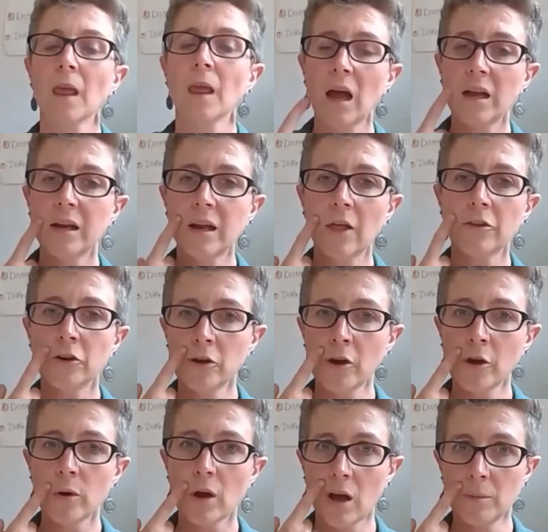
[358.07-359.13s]
Another
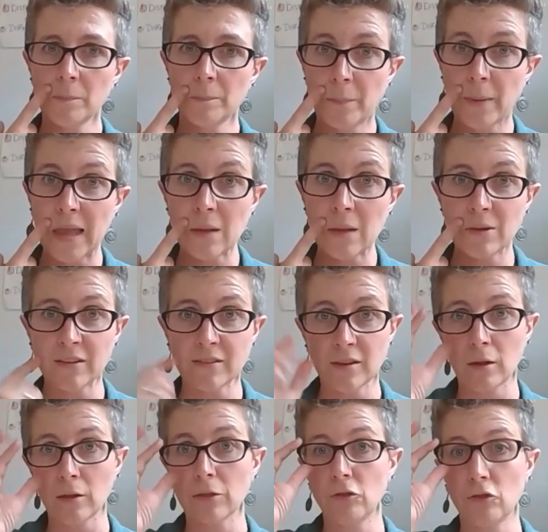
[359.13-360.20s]
note on baby
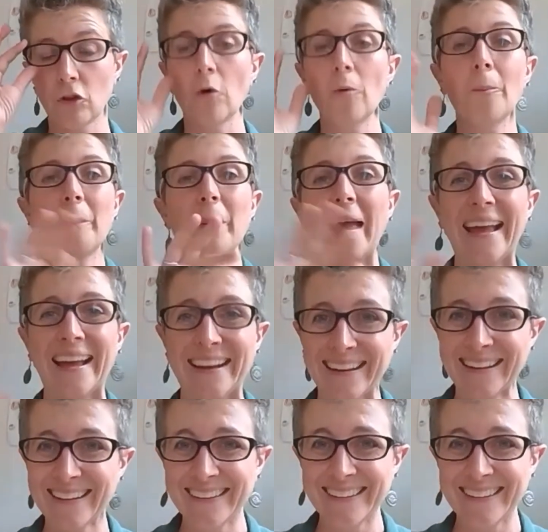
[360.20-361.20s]
teeth, don't panic.